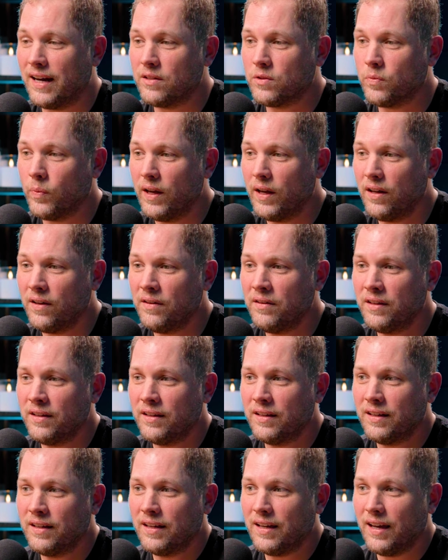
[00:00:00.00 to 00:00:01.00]
that as well.
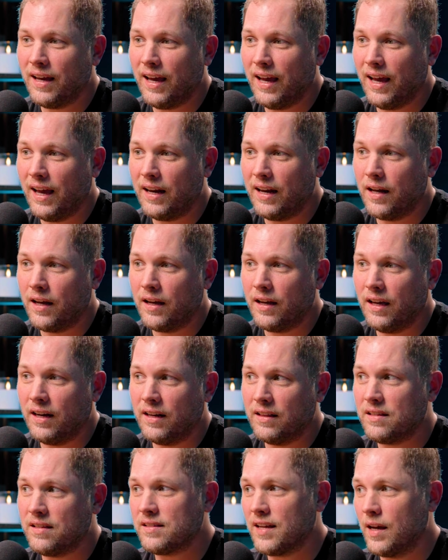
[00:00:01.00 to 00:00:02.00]
And, uh, and
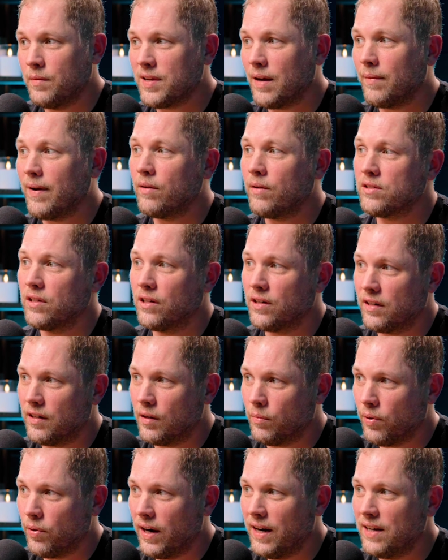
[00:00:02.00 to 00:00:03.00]
at the same time I was learning
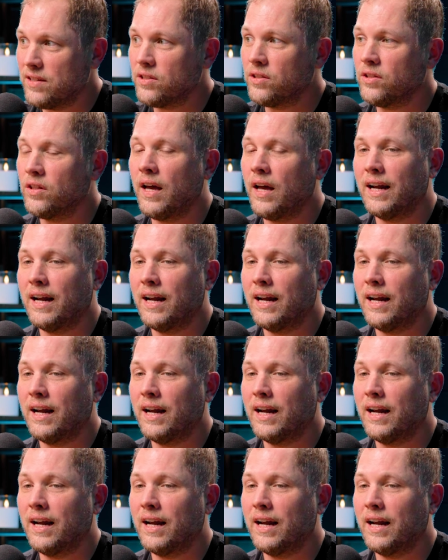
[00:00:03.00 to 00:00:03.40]
appraisal.